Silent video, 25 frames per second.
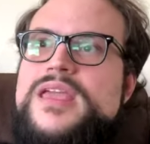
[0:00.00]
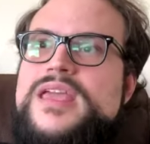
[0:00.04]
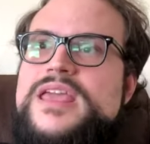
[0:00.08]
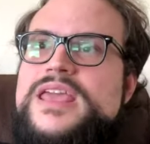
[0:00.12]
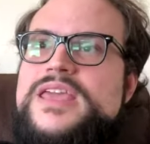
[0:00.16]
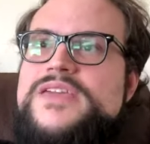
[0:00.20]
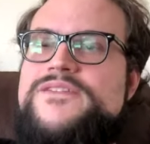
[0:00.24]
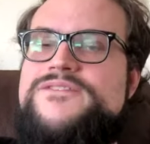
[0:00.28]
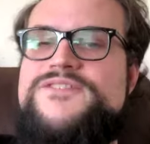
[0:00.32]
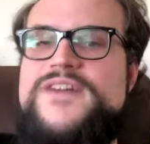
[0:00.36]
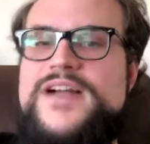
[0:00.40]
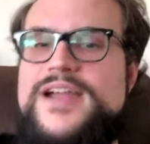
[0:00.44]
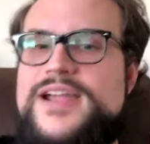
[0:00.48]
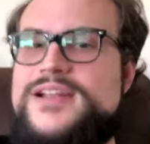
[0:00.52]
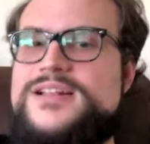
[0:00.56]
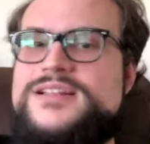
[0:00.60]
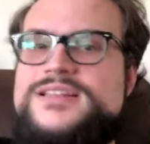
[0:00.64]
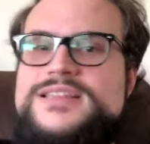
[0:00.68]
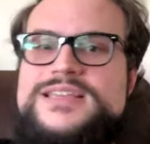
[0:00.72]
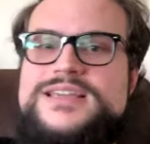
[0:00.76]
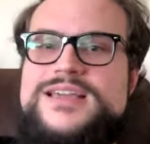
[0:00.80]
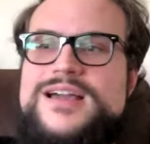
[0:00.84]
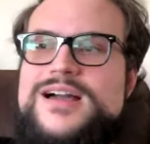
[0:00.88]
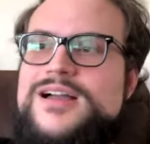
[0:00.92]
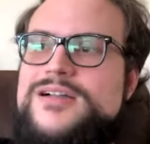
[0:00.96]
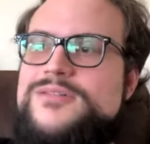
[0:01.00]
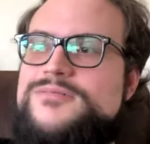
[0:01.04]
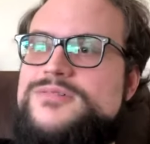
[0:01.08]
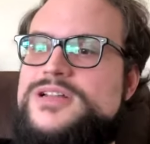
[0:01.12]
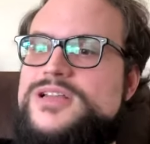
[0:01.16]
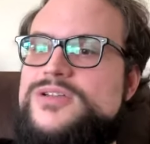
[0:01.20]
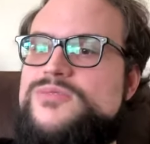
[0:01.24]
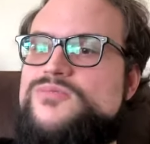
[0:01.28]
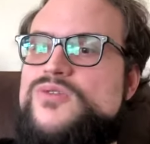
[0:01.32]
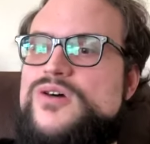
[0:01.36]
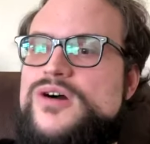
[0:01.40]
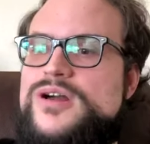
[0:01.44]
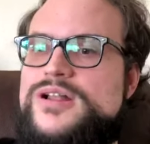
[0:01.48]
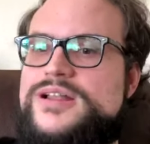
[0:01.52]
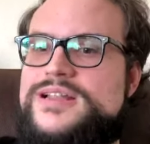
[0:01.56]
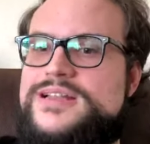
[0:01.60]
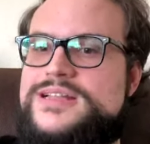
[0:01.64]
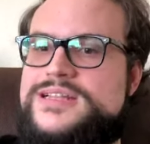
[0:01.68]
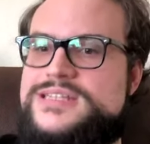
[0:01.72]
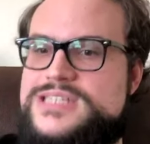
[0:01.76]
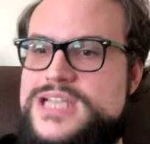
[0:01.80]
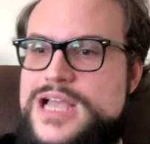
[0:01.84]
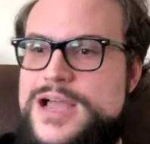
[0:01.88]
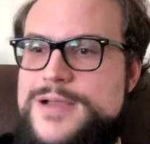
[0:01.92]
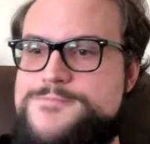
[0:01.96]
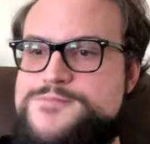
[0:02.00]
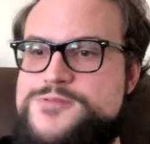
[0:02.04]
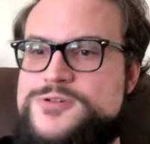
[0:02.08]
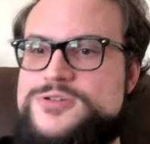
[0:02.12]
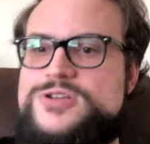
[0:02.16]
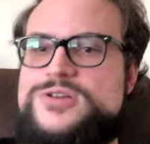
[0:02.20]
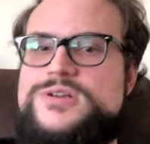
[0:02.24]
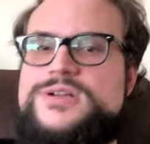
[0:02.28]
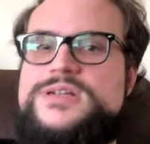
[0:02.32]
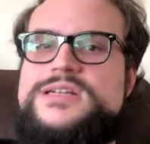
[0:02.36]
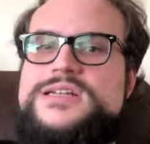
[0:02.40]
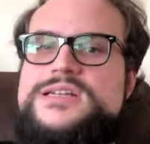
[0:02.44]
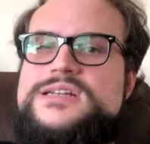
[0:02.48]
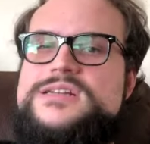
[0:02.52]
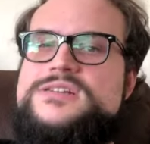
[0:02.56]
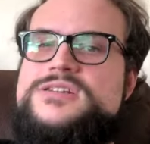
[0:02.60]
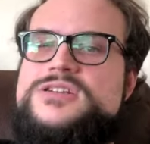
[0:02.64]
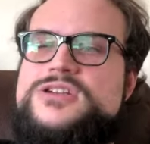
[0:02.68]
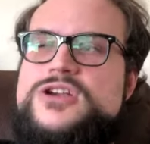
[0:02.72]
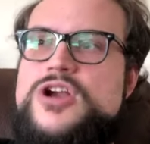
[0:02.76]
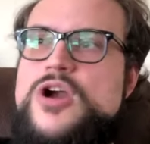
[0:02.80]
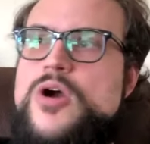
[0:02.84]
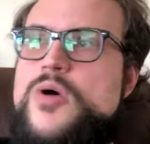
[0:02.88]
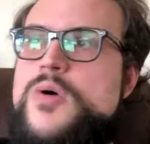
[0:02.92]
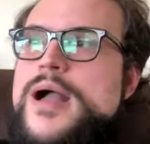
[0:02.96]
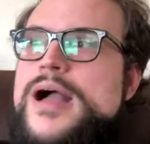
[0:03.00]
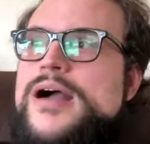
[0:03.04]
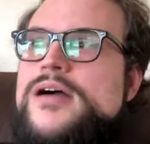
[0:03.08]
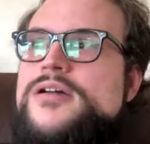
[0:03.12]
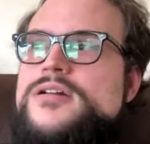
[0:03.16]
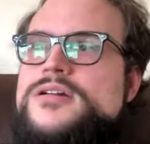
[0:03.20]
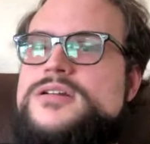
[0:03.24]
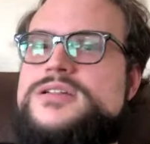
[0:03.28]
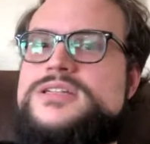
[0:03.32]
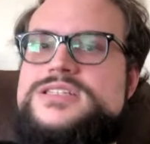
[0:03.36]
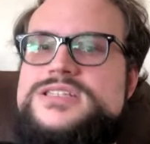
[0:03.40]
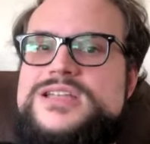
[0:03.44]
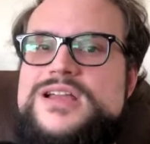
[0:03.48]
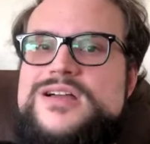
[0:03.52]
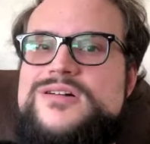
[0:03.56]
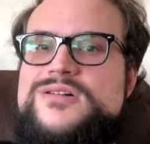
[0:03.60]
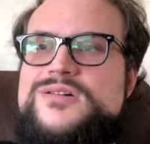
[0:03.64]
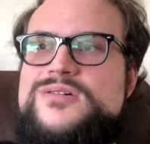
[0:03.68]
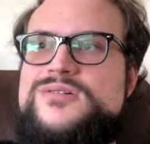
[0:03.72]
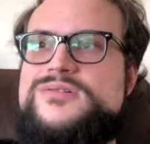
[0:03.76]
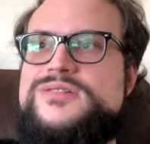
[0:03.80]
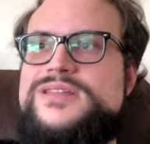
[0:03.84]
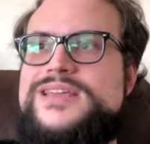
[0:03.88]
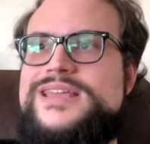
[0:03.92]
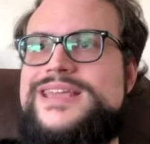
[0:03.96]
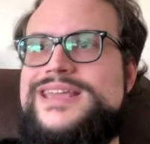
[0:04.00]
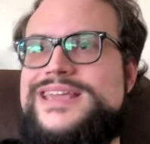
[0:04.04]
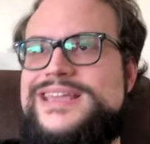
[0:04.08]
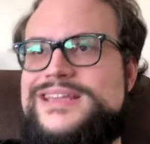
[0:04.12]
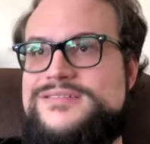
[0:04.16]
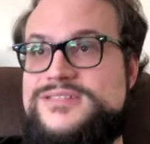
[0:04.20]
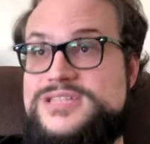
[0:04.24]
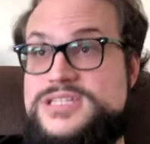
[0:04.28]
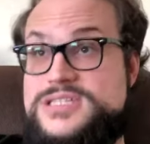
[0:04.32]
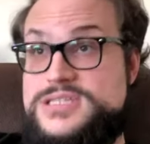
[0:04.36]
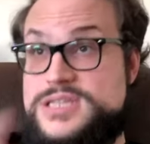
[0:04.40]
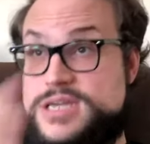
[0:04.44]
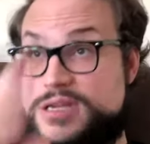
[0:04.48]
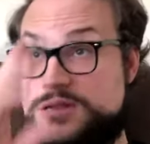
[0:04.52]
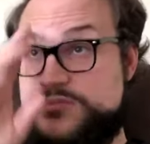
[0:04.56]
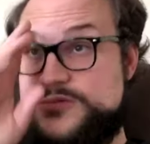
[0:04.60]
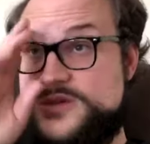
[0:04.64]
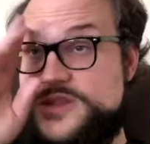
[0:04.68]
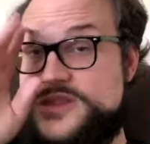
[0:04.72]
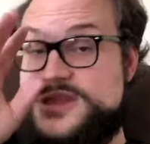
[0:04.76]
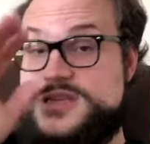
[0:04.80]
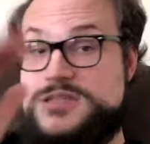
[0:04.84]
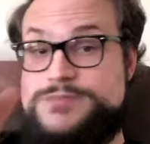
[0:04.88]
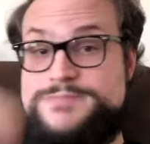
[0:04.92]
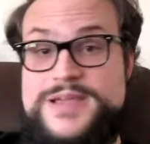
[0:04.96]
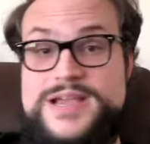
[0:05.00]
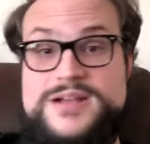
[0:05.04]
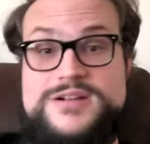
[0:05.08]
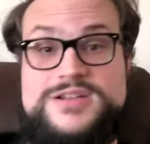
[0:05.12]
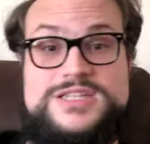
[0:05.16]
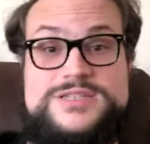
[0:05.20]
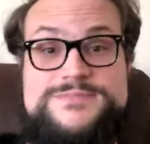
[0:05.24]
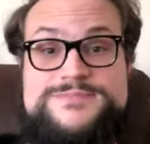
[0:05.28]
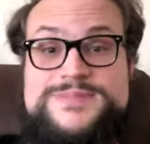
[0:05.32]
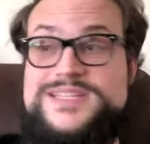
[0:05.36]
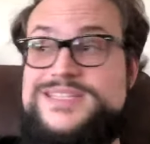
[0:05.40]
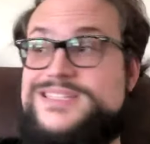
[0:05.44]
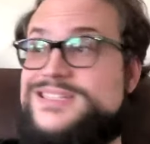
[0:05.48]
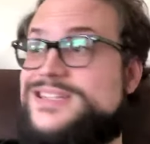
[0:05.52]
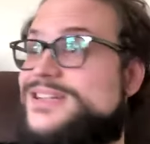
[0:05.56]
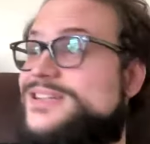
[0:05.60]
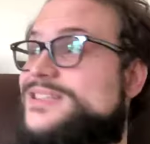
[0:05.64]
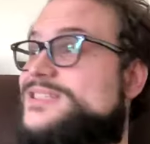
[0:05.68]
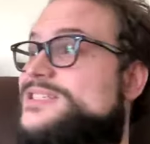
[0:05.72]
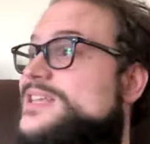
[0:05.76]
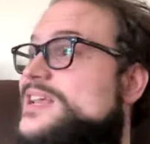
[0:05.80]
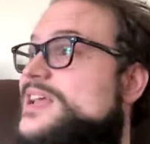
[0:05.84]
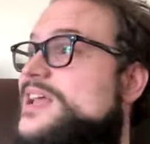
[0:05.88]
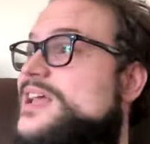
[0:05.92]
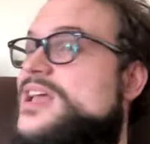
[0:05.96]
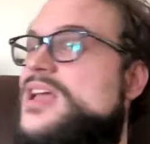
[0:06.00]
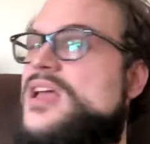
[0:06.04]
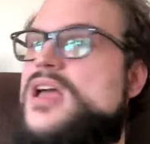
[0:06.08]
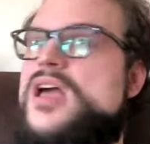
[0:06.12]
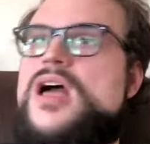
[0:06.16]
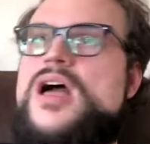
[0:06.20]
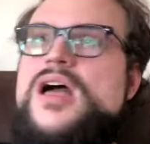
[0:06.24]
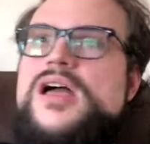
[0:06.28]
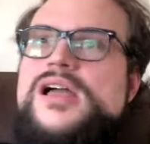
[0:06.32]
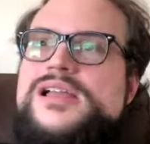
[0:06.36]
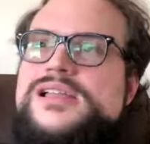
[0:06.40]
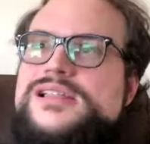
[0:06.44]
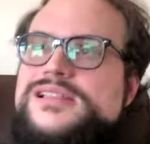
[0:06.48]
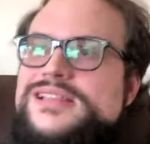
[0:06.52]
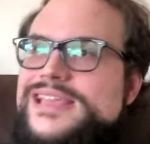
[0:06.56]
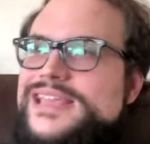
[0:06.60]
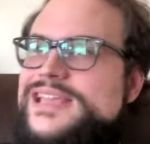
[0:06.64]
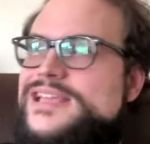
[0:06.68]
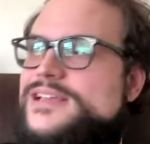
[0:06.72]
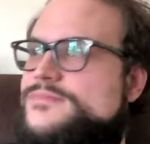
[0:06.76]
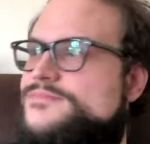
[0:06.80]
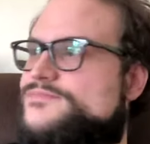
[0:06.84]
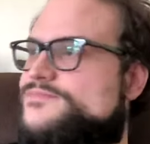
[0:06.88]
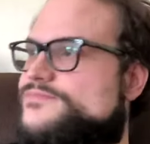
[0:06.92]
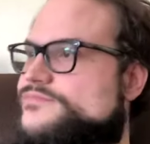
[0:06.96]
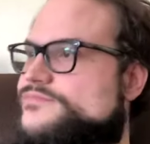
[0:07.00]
He finally got what he wanted his opportunity to go out on his own. Like, he was done with his parents' business. Like,